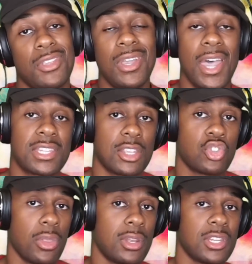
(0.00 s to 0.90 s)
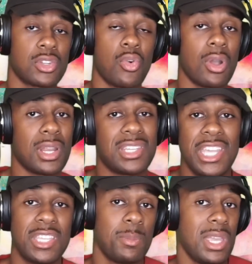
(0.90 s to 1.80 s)
You guys can join the Discord and
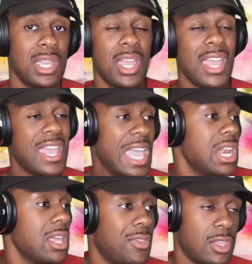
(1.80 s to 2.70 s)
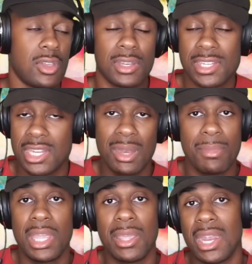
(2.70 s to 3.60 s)
teach me anything. You can send
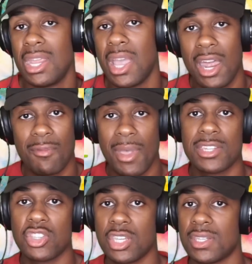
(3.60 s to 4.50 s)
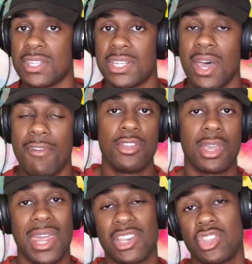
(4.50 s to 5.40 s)
me any kind of messages and stuff. You
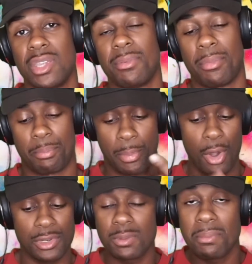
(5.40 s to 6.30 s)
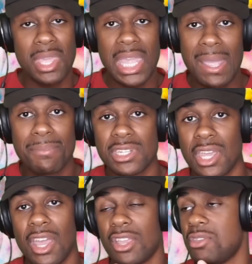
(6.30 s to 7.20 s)
can actually post memes.
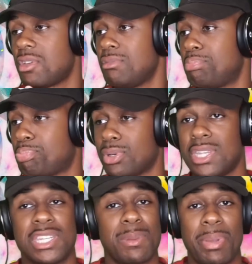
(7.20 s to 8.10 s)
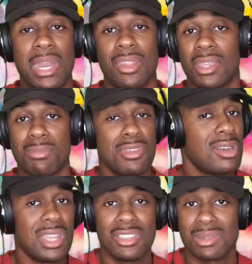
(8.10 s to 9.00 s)
You could participate in the
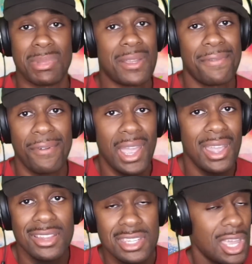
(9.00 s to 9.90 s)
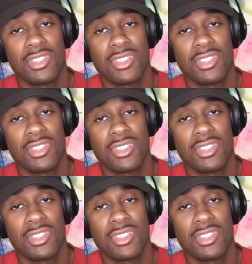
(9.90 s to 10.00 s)
community and just make friends.